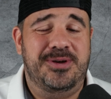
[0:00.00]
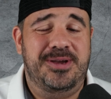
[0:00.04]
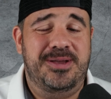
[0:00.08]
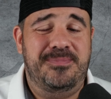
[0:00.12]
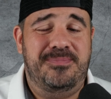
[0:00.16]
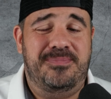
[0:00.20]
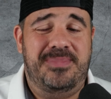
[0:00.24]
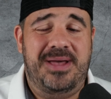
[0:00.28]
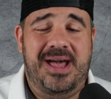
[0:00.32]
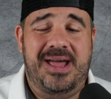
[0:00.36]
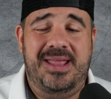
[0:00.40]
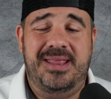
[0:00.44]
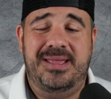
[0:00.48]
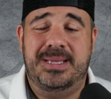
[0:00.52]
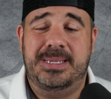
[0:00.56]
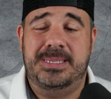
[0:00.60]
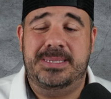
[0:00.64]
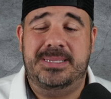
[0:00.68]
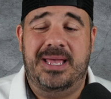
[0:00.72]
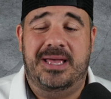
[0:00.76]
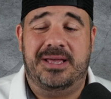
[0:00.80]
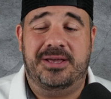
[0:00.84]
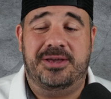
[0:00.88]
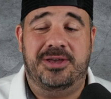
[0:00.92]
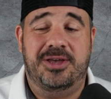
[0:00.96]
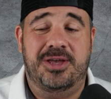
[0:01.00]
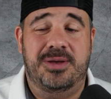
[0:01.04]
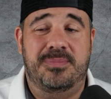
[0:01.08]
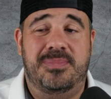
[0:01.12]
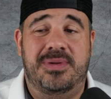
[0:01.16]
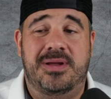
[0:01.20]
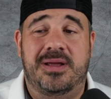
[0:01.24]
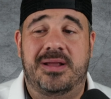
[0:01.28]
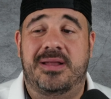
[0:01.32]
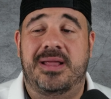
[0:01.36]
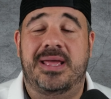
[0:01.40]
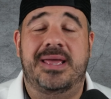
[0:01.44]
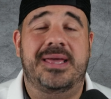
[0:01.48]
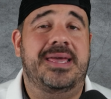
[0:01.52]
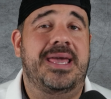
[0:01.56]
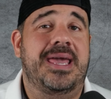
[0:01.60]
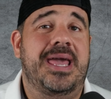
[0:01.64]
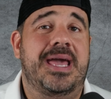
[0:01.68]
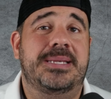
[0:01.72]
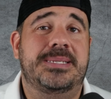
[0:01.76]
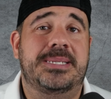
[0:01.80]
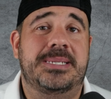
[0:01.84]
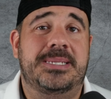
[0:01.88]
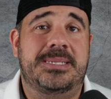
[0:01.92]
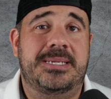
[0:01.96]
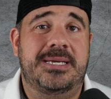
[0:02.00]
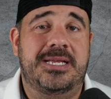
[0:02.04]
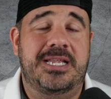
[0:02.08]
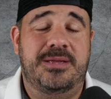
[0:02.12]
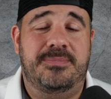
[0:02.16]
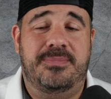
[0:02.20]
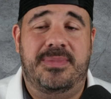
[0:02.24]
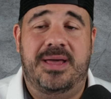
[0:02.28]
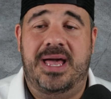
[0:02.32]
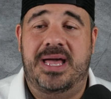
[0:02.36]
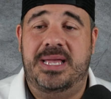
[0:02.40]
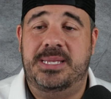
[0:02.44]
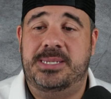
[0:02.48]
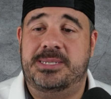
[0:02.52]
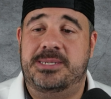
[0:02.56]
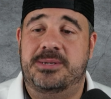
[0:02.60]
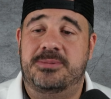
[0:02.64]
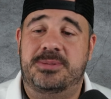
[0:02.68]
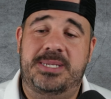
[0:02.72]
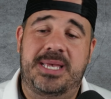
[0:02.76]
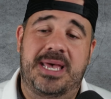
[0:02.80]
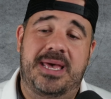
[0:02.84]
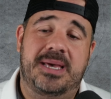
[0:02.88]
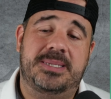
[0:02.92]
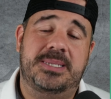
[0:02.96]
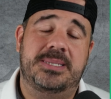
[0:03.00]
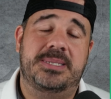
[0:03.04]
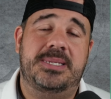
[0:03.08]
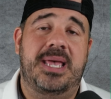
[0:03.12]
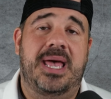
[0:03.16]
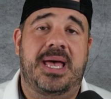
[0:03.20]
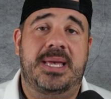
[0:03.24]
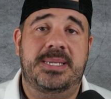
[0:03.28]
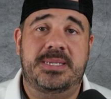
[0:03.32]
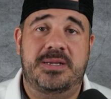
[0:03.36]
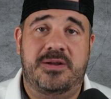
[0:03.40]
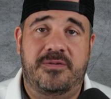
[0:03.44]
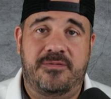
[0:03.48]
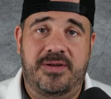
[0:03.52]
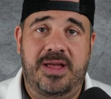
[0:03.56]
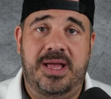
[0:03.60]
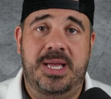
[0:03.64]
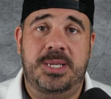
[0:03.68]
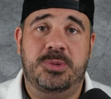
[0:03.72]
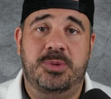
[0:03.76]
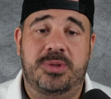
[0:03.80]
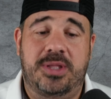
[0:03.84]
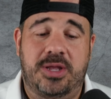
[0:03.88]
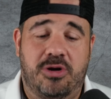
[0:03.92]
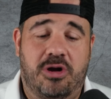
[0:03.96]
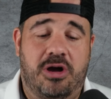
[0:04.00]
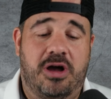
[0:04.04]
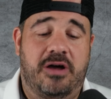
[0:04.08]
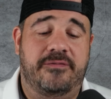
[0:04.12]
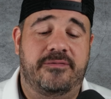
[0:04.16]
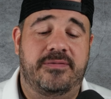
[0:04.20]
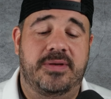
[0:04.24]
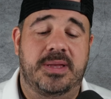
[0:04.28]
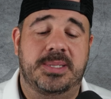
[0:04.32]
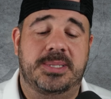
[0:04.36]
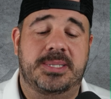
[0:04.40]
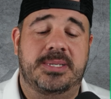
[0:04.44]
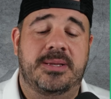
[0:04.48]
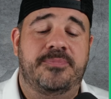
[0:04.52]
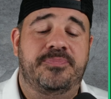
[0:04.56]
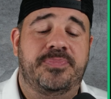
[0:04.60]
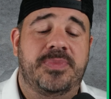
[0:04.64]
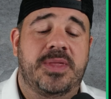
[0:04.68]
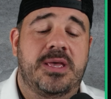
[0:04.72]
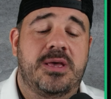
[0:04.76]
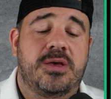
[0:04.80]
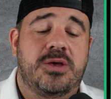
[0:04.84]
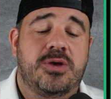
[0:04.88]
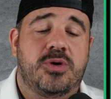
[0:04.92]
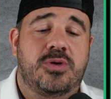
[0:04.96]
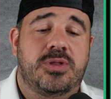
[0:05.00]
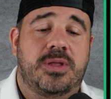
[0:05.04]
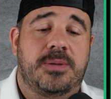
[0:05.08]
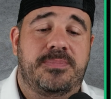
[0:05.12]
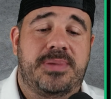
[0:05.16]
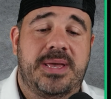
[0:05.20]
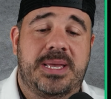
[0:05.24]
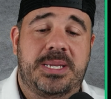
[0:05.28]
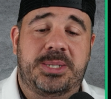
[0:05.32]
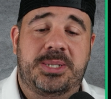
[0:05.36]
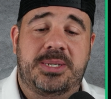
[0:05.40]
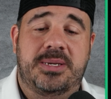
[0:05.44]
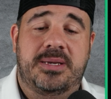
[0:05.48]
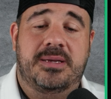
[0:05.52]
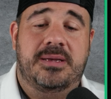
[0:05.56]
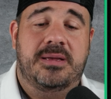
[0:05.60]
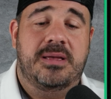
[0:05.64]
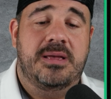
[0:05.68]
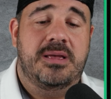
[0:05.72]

batting is not good, but it ain't Kansas City bad. So Texas has an advantage with their offense. The pitching,